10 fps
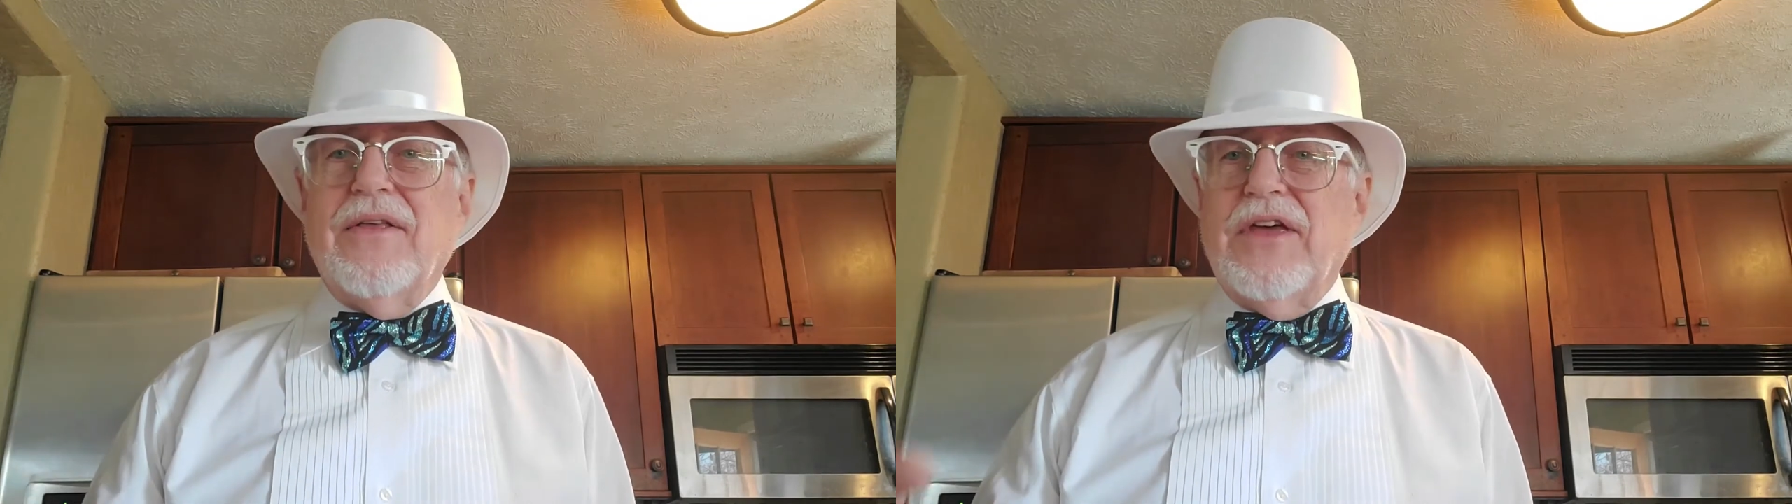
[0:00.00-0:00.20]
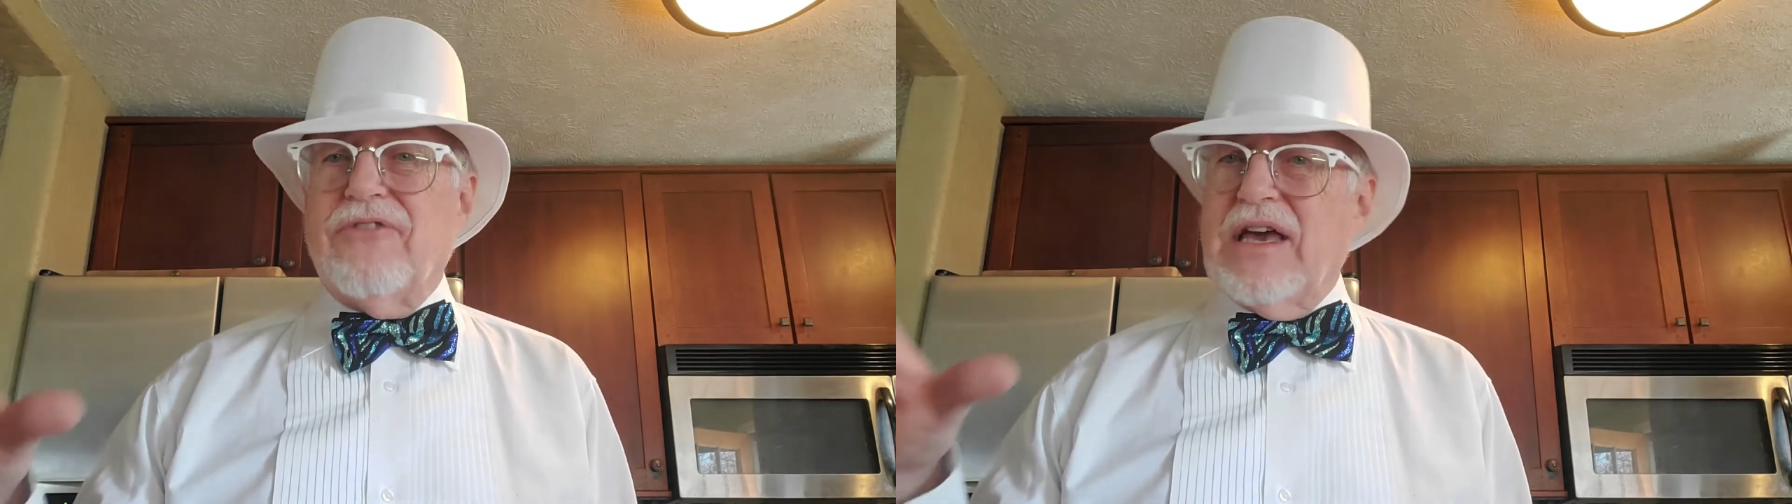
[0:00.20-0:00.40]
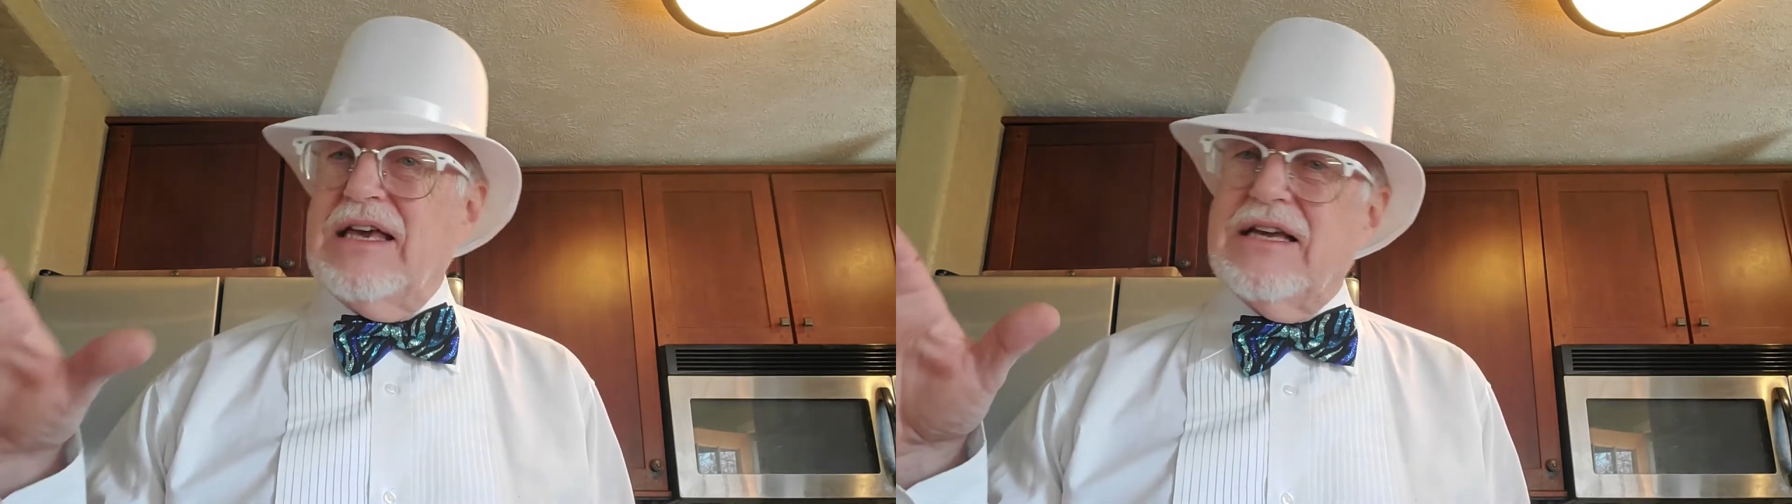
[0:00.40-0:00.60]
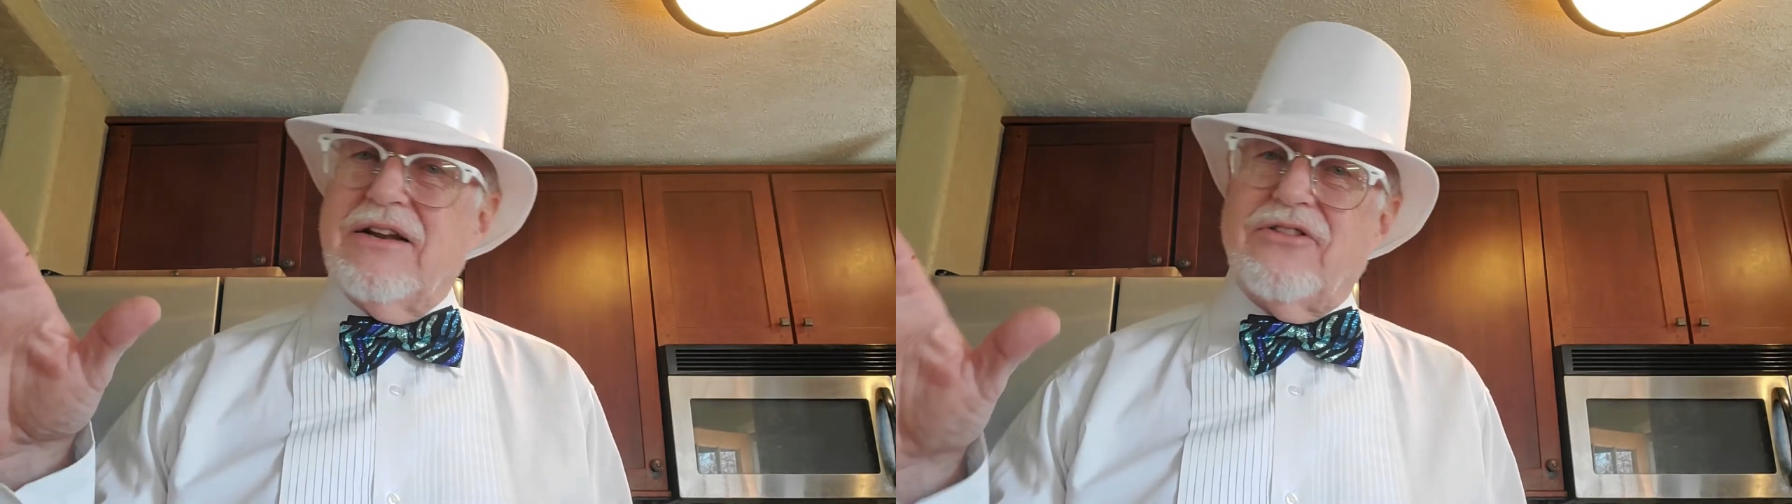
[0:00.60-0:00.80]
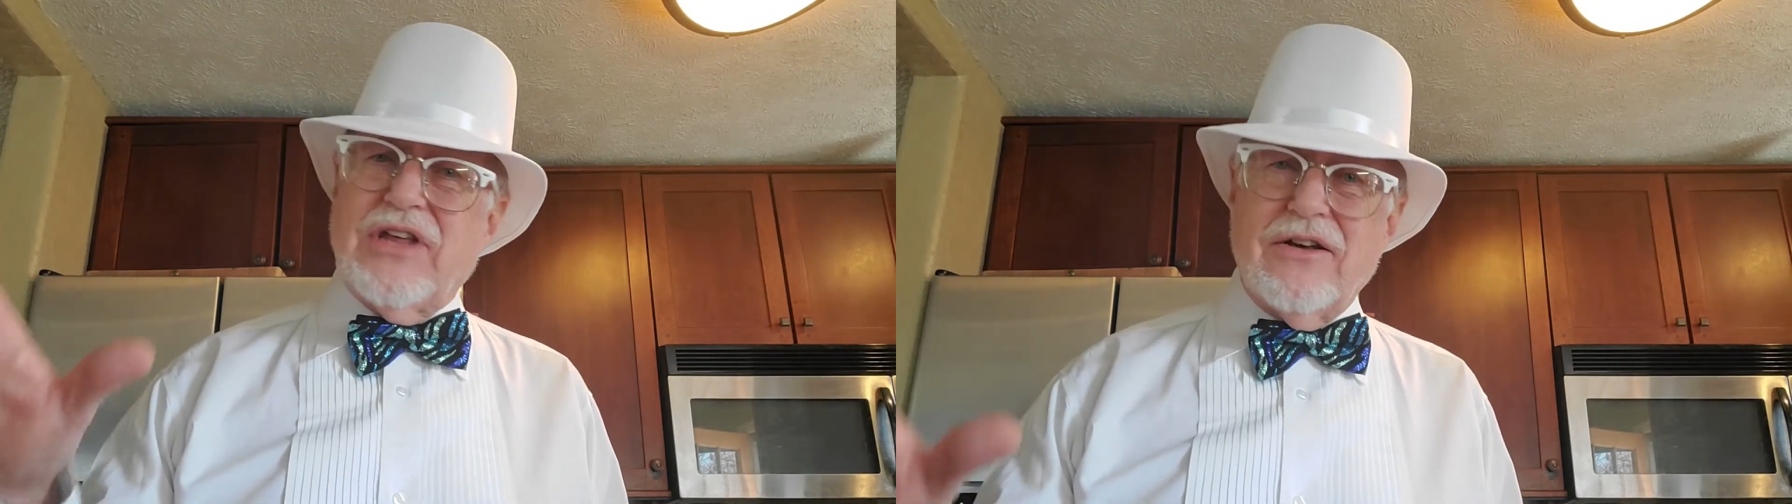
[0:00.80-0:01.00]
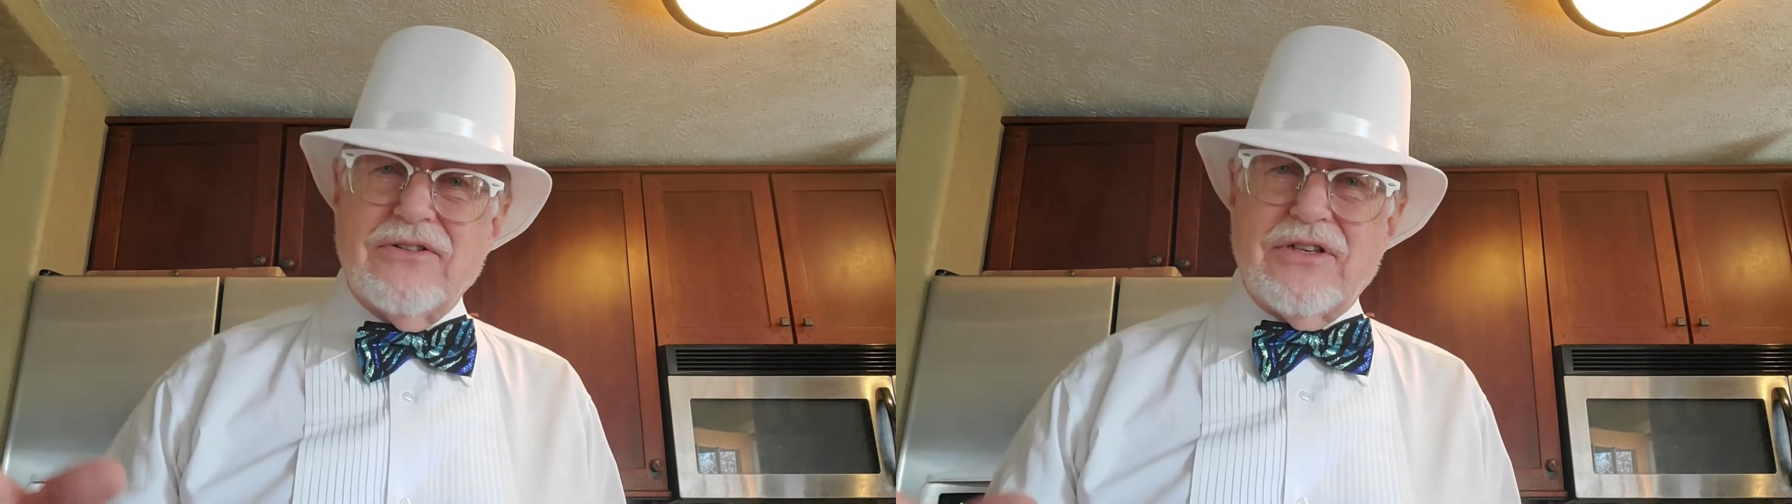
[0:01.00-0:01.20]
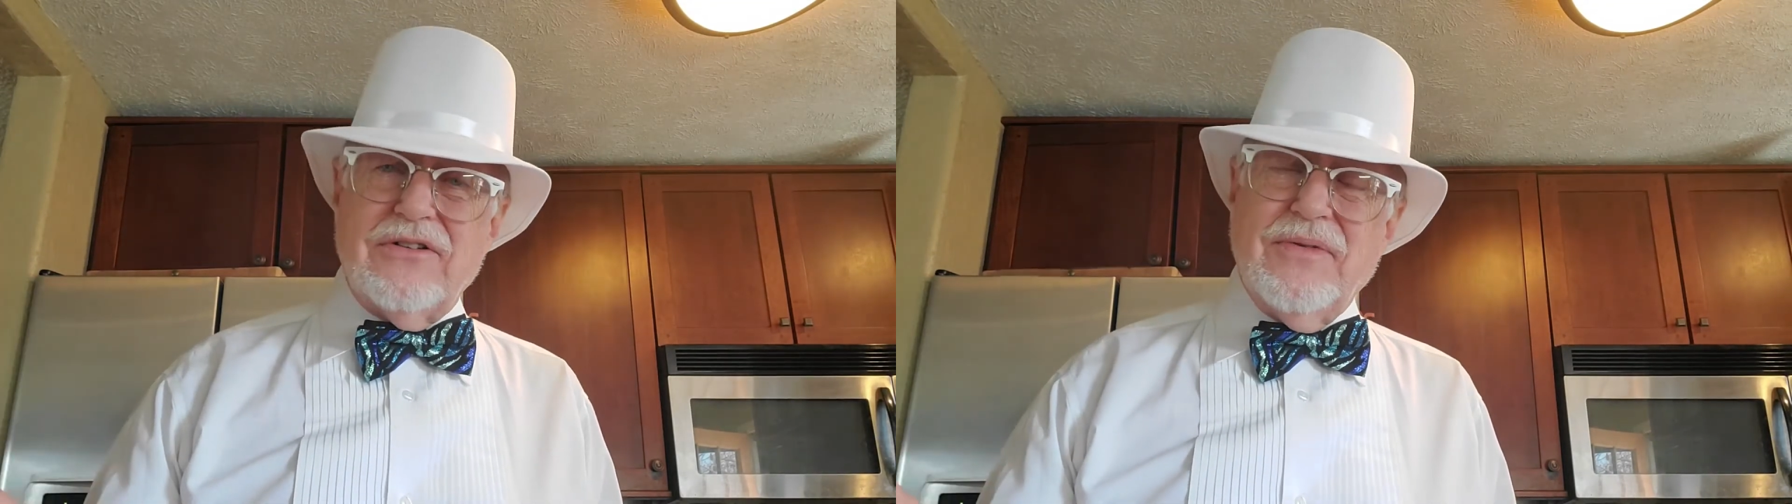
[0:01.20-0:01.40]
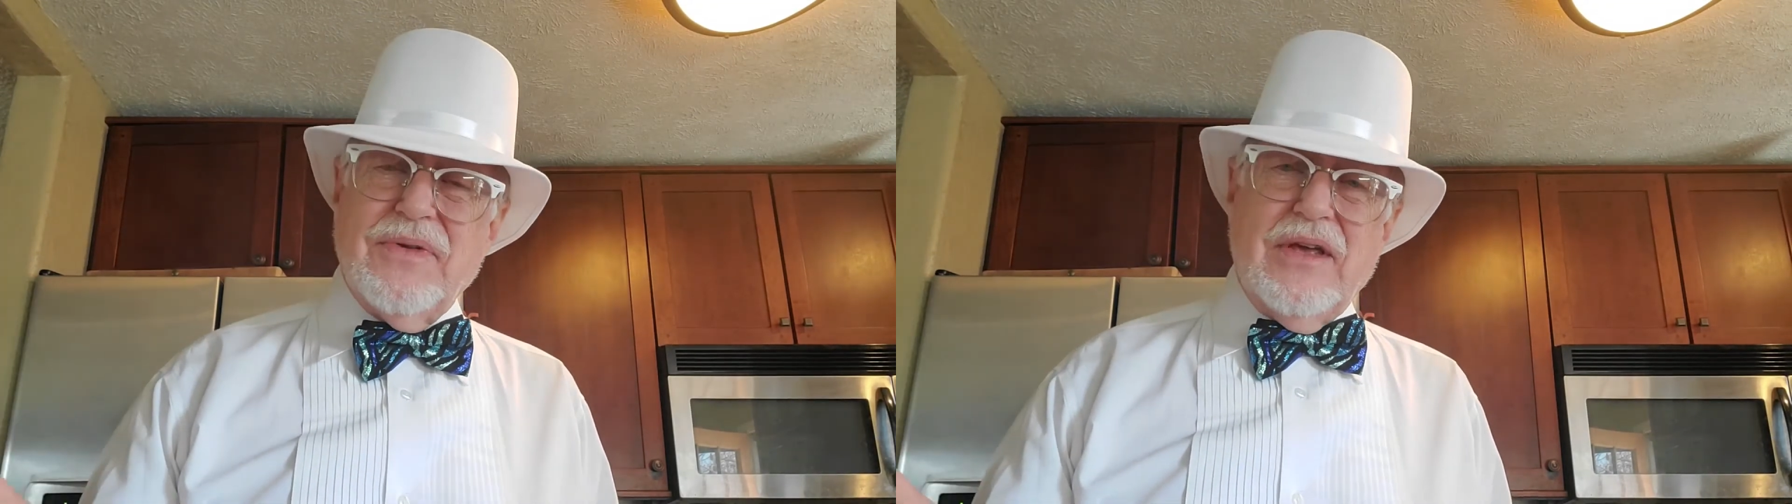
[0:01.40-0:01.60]
If I can get
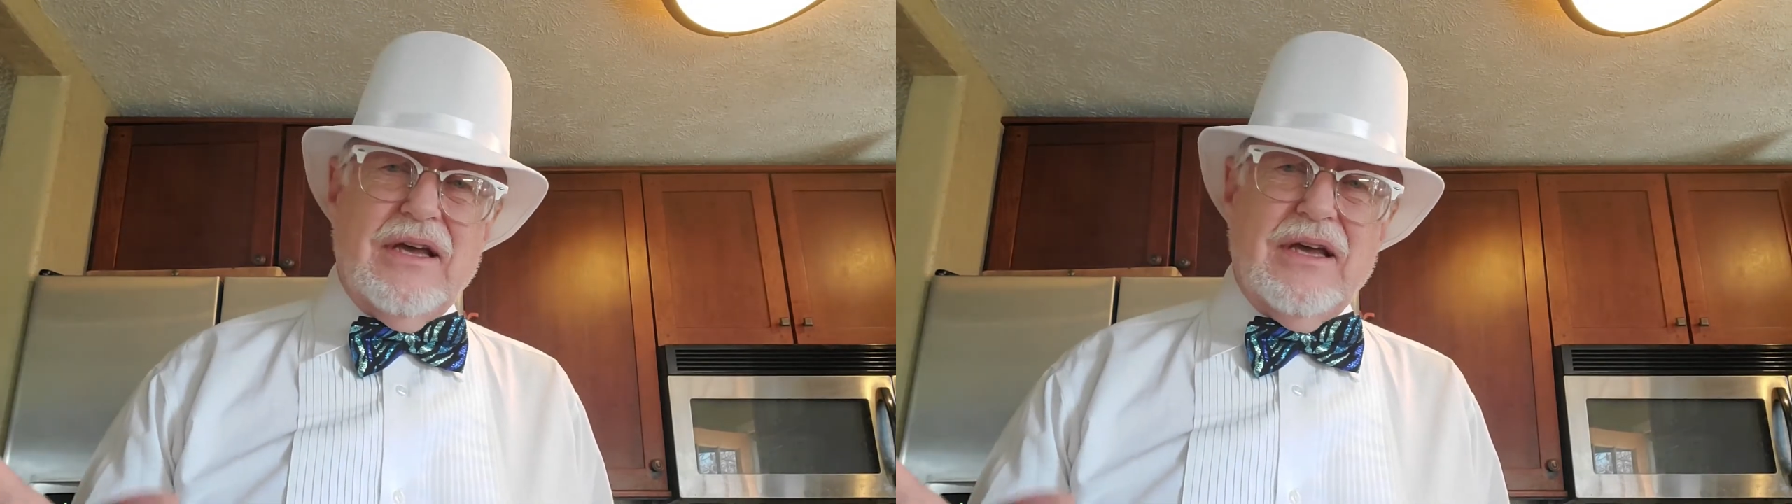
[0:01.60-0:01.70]
1,000